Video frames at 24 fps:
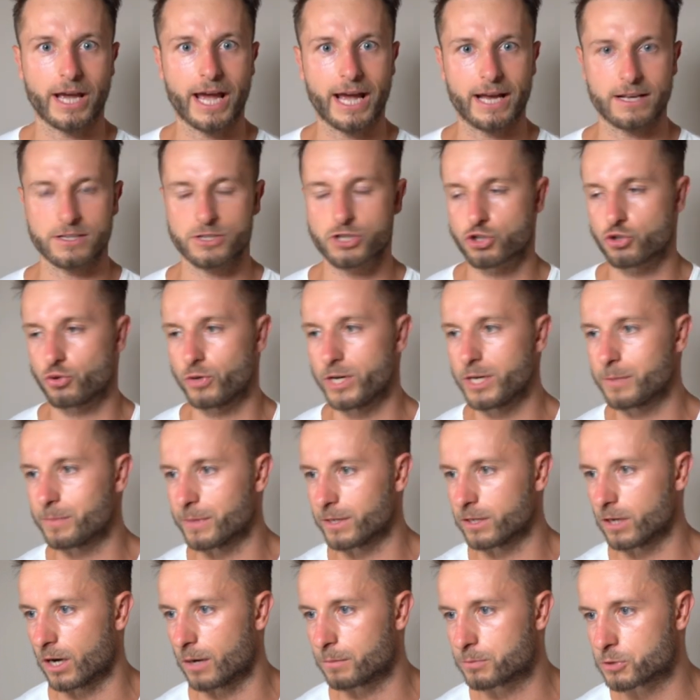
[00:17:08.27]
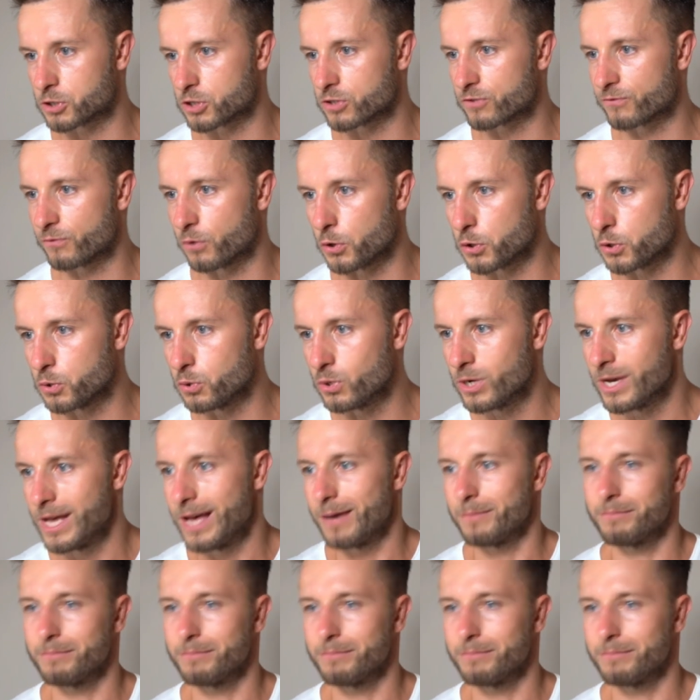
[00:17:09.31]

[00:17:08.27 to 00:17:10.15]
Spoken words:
as treatment options for you,